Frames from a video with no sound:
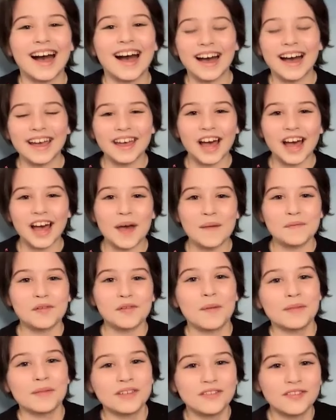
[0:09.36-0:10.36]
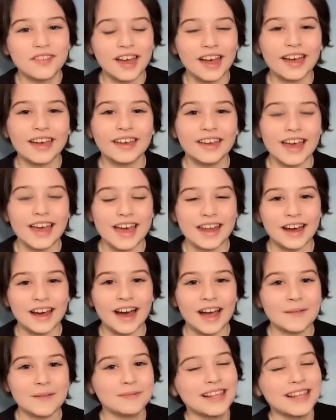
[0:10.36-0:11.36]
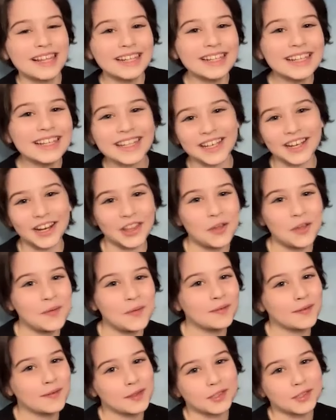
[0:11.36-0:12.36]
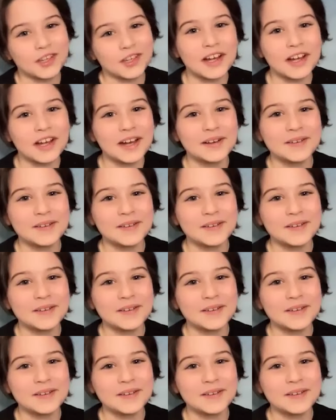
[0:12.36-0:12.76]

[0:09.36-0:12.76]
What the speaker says: Hi, I'm Romy Fay, and I play Lily on the Wingfeather Saga.